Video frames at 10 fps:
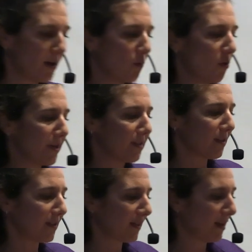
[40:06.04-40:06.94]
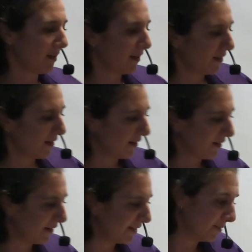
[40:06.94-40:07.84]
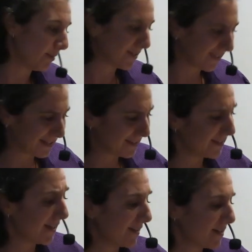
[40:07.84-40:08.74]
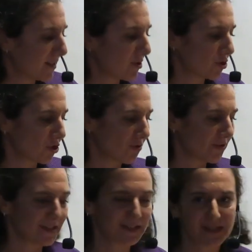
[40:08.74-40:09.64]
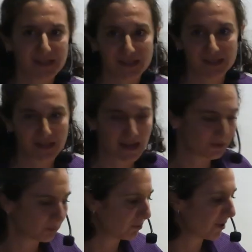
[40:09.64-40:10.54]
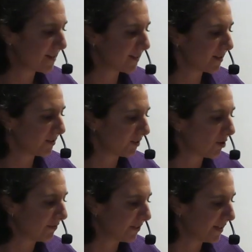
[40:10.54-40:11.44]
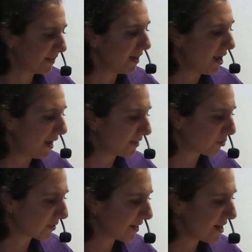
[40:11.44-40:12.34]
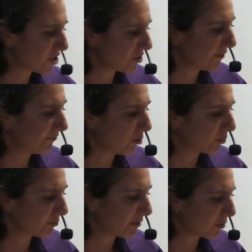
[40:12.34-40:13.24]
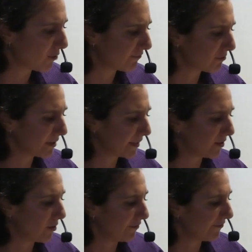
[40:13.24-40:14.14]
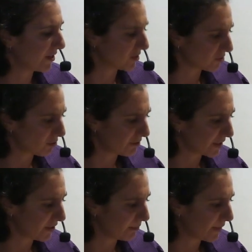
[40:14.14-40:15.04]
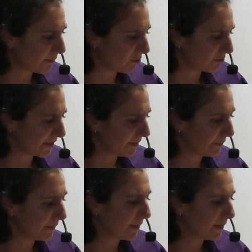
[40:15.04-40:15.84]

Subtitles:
who is in Madrid and is a journalist and the president of the Association for the Recovery of Historical Memory.